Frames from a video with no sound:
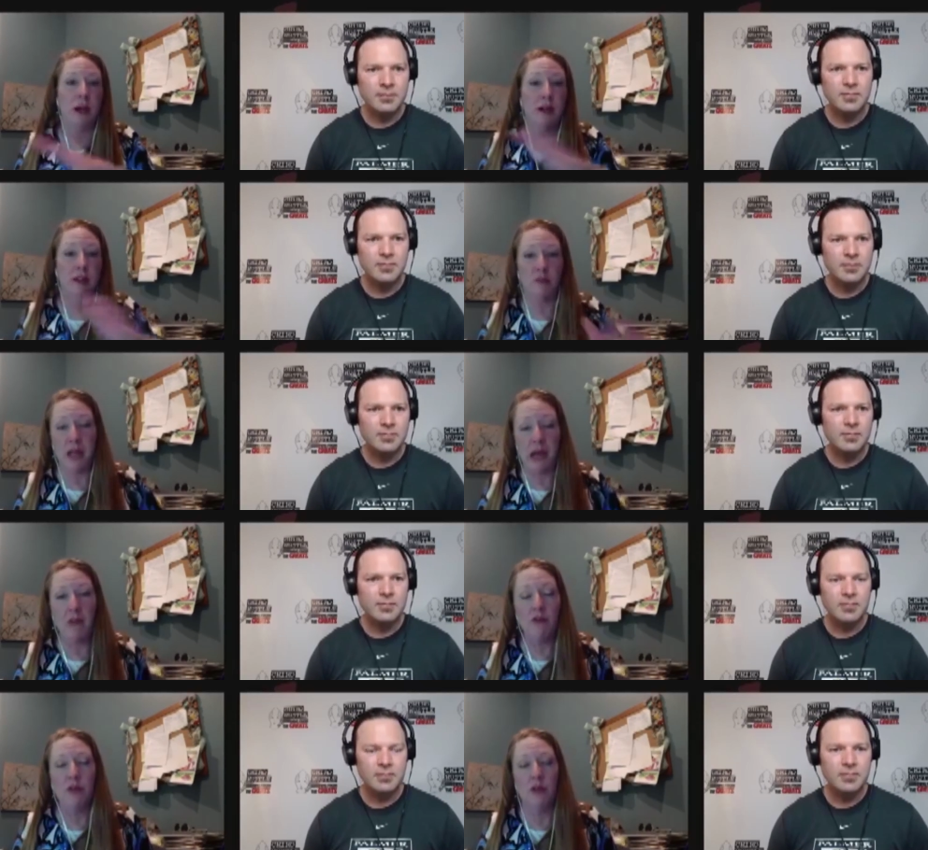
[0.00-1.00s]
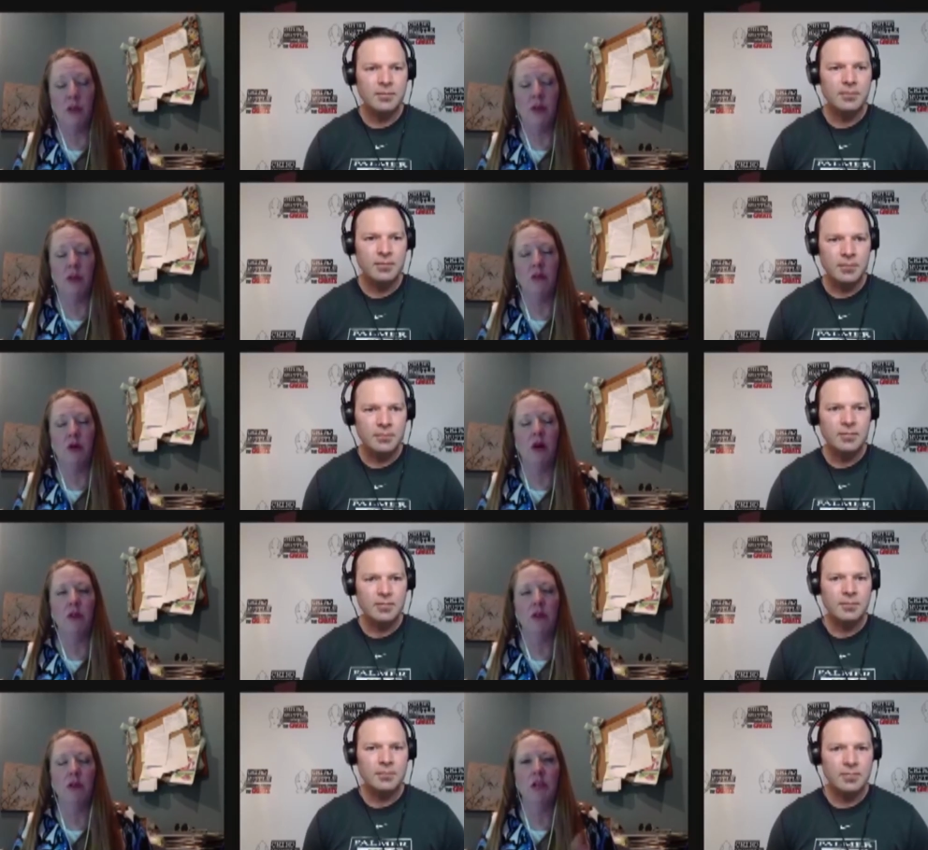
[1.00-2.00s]
Speaker 1: docs have been out for a little bit
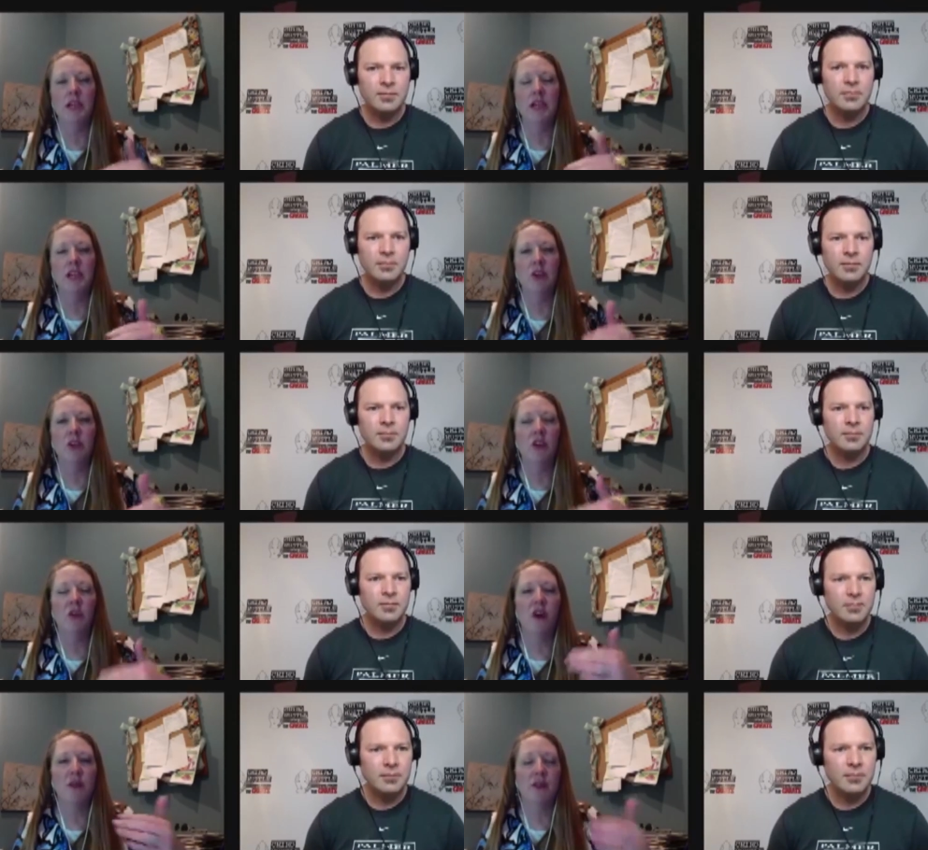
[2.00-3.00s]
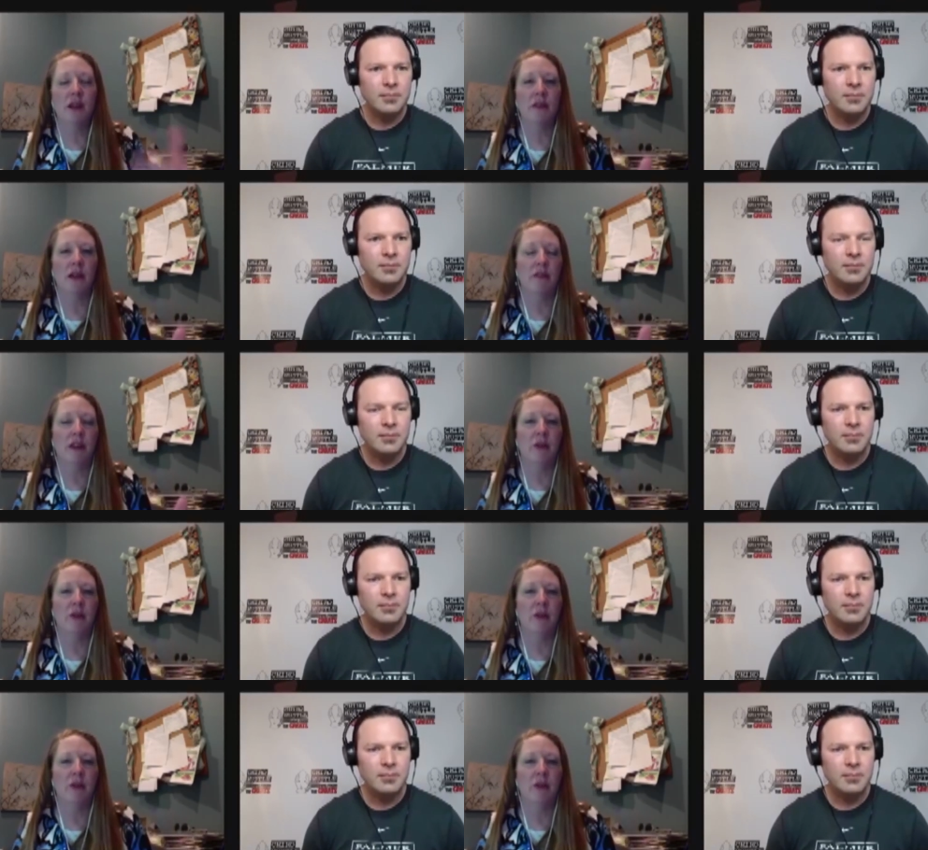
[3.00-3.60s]
longer, you know, you've always got that